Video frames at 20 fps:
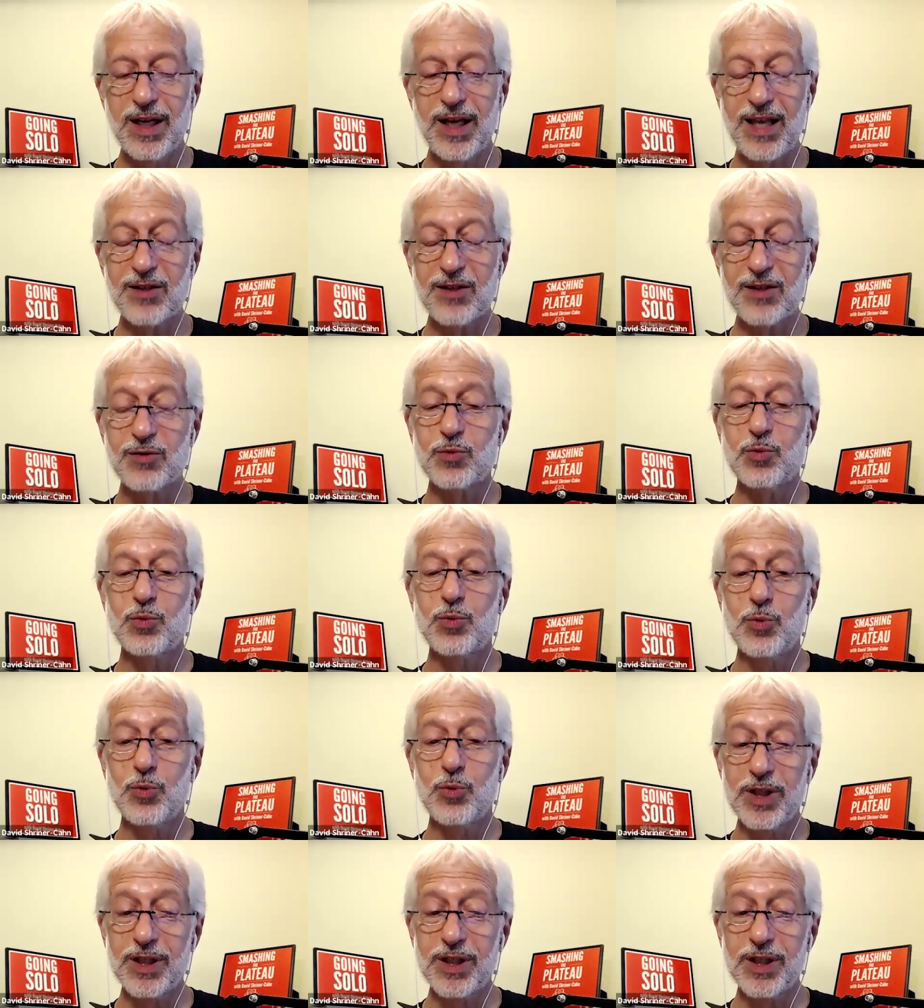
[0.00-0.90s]
is
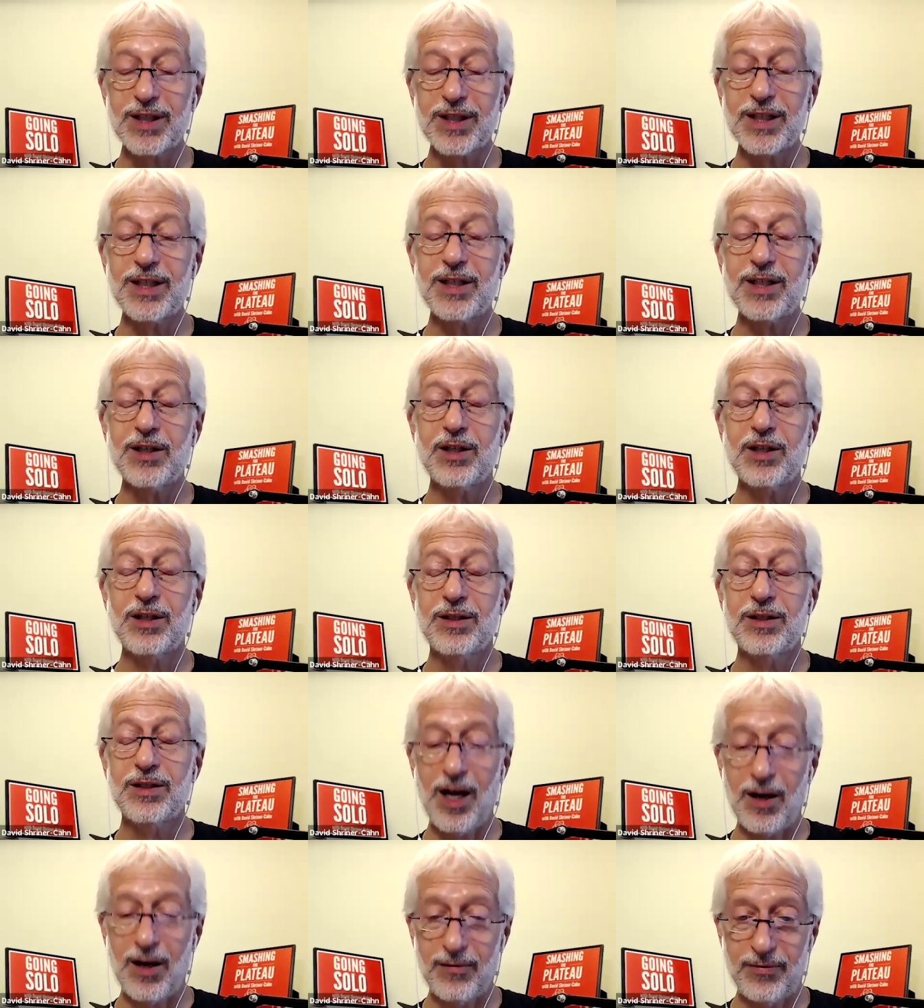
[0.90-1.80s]
really
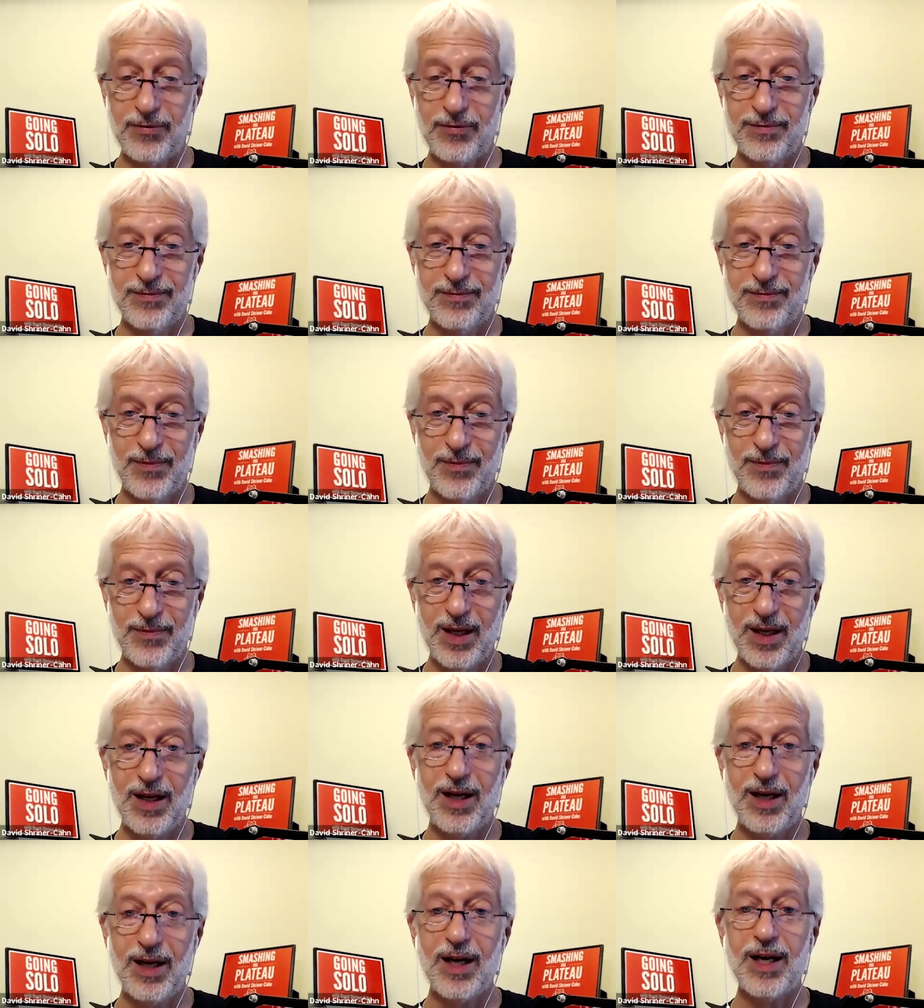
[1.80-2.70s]
tough.
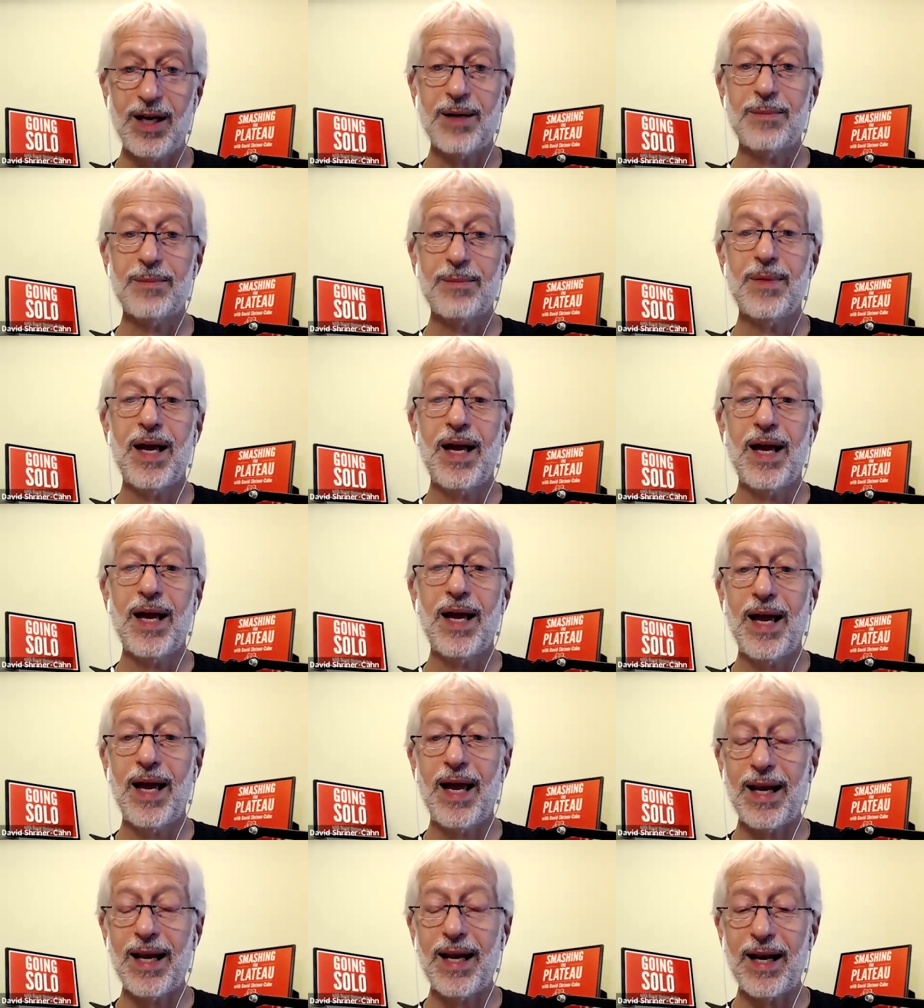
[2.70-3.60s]
Um, mm-hmm.
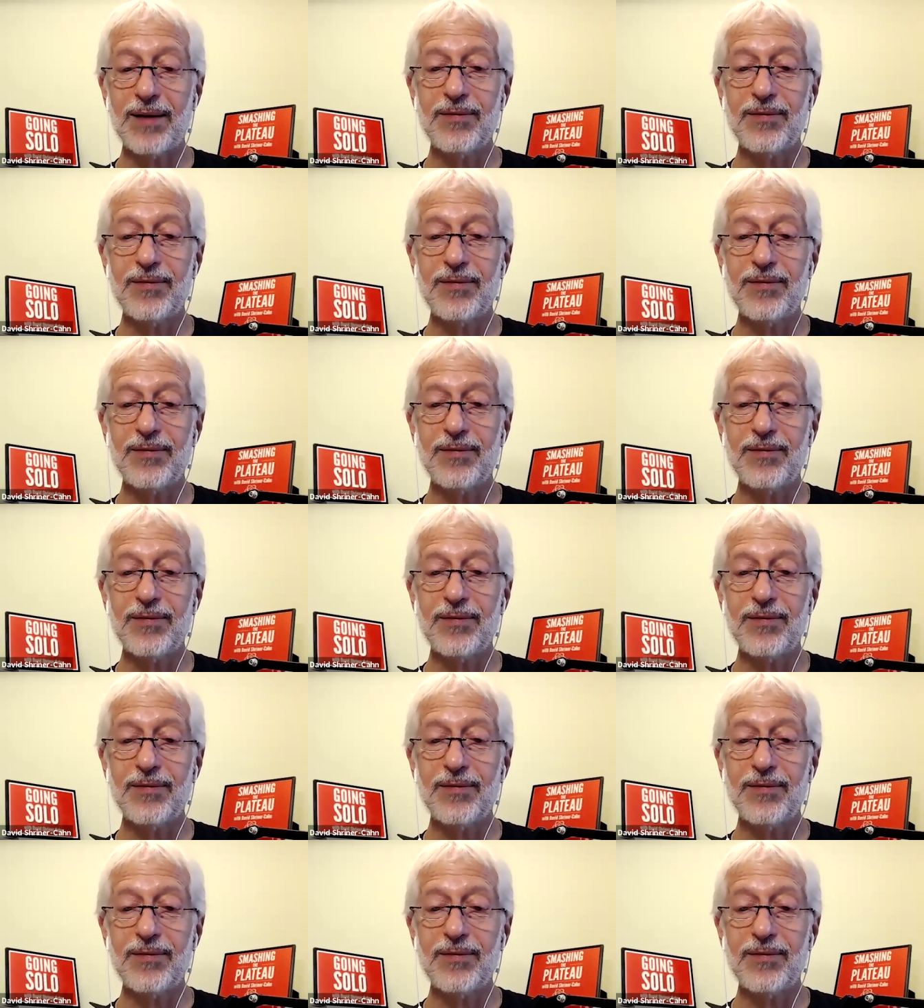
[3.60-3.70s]
And